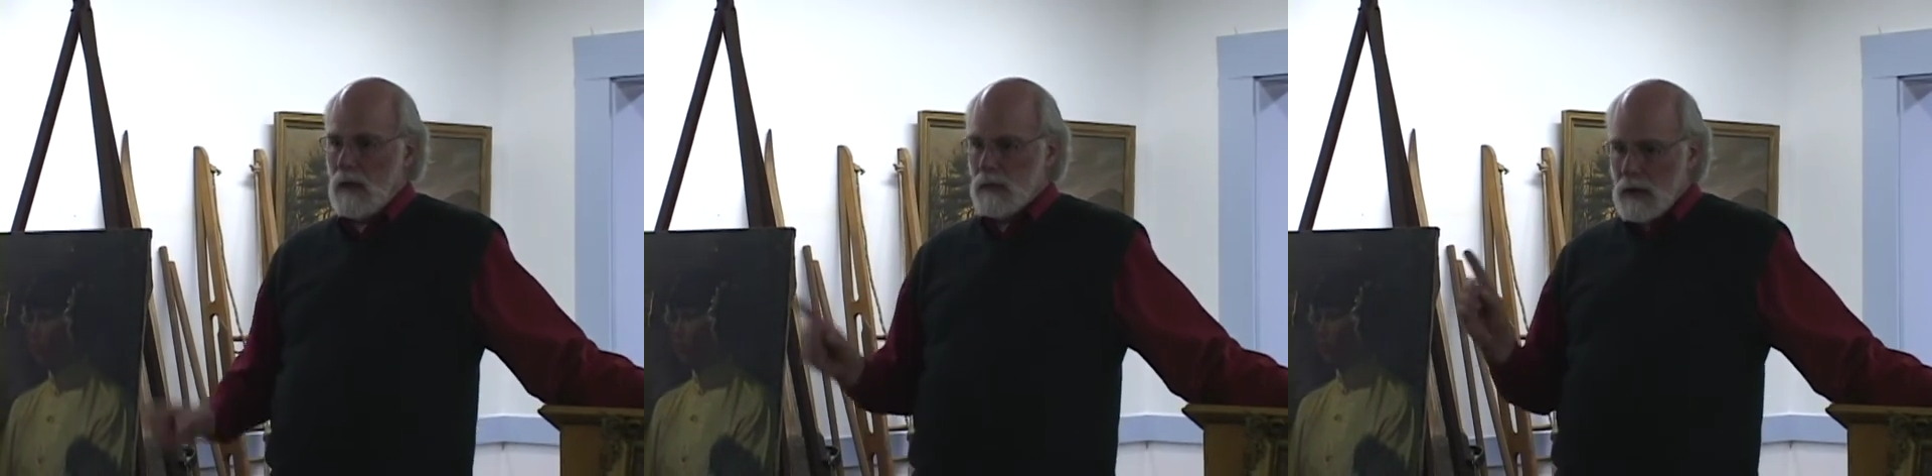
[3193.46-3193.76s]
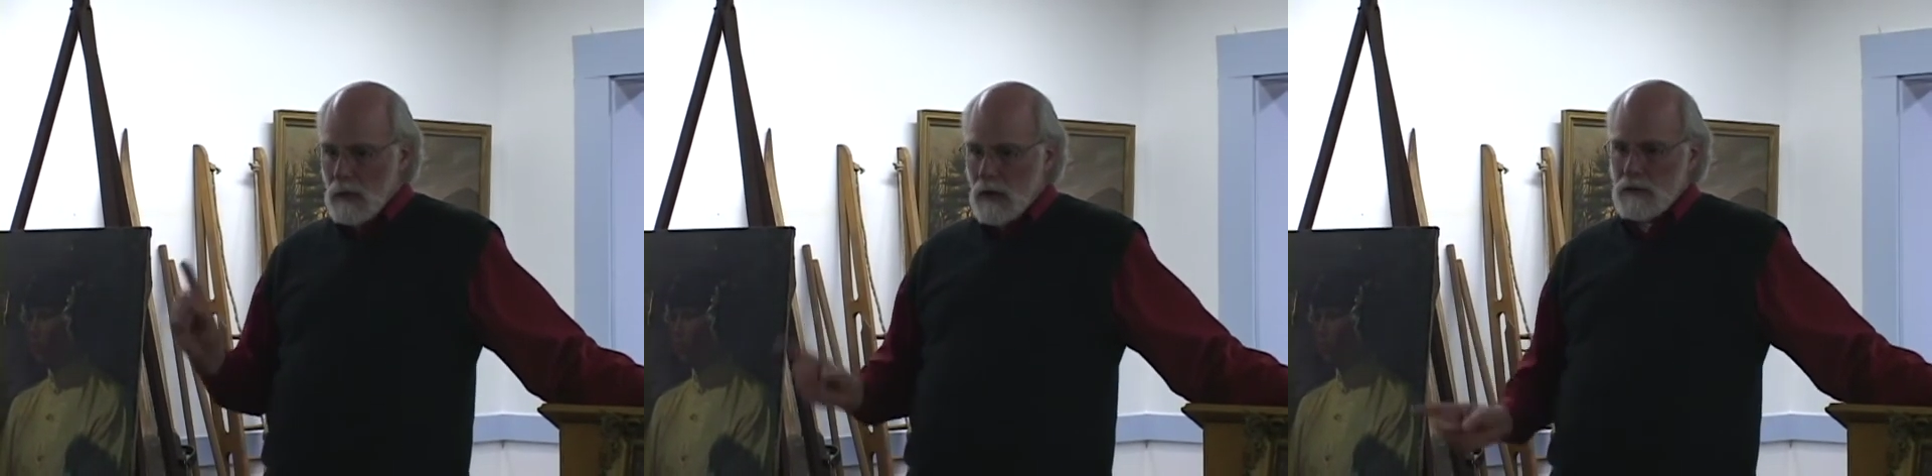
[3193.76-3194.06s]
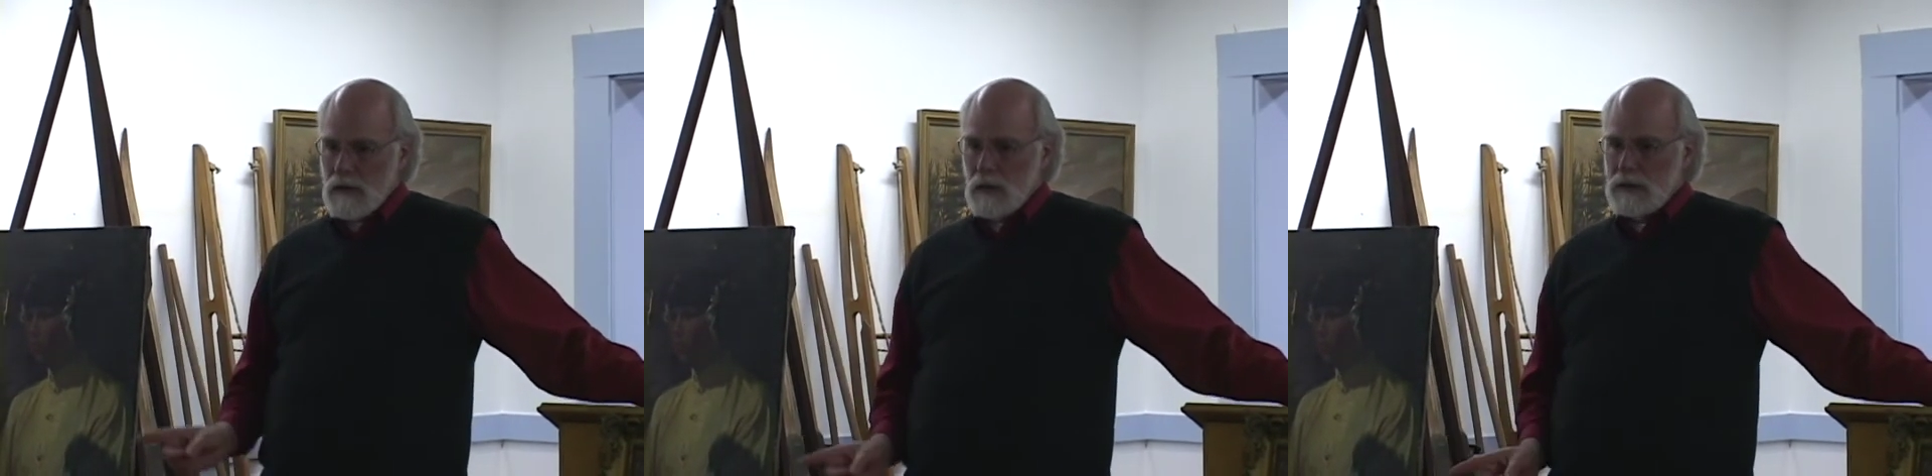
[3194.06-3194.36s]
But I'm
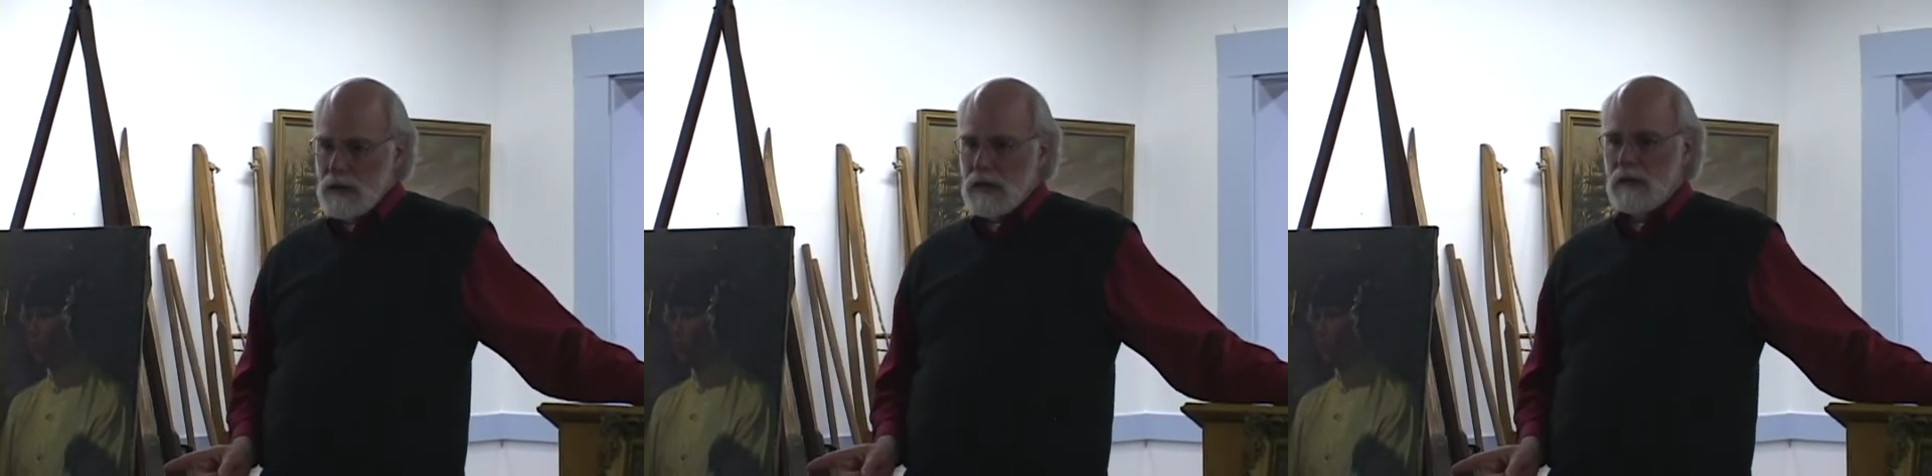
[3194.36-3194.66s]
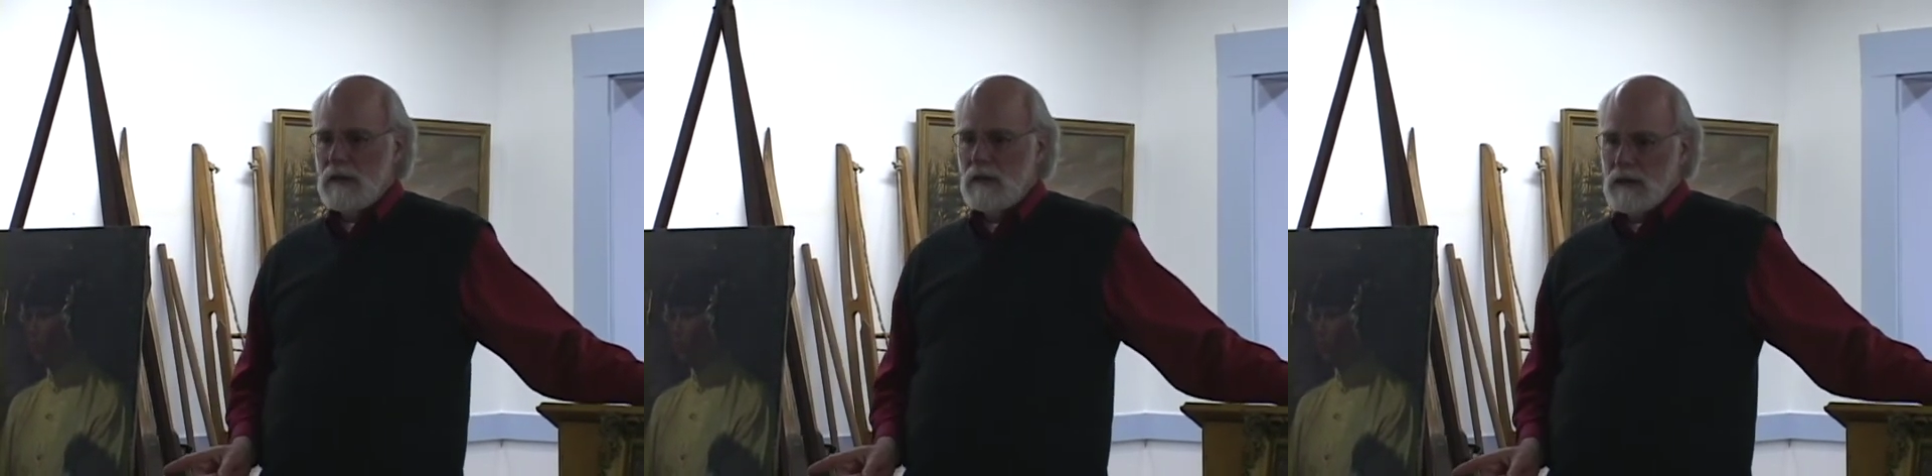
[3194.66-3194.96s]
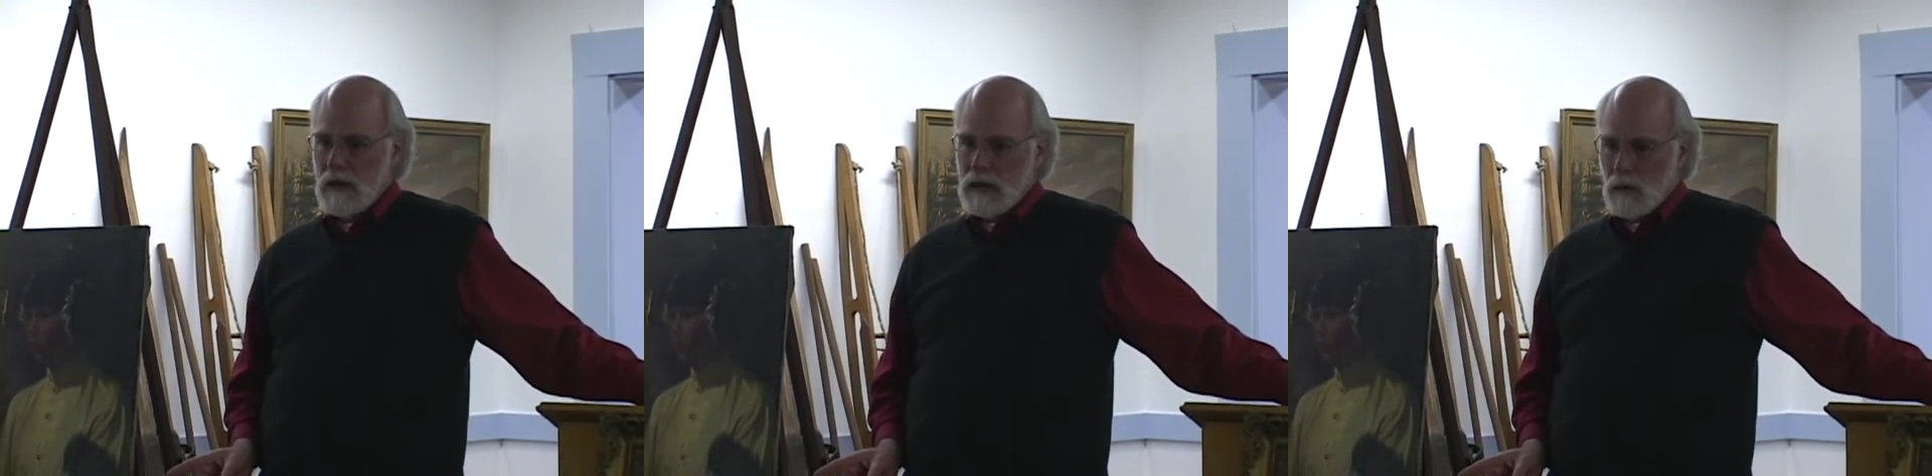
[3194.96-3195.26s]
also a deacon
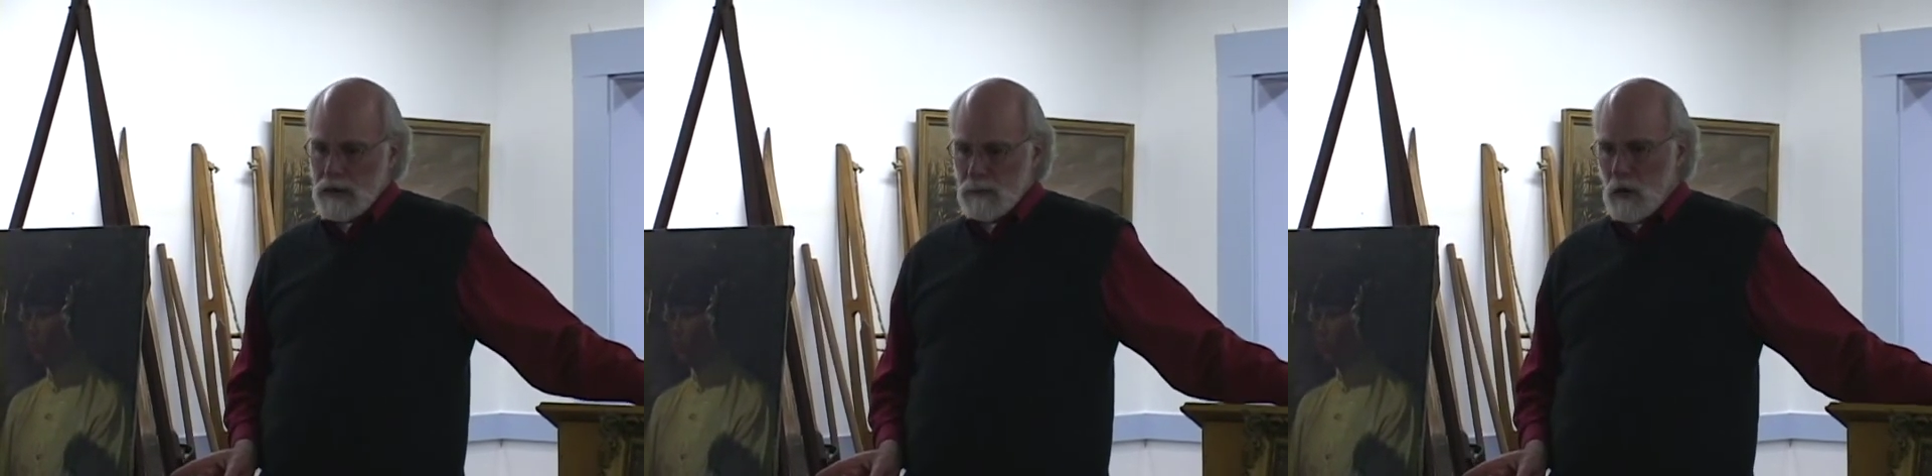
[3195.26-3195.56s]
at the West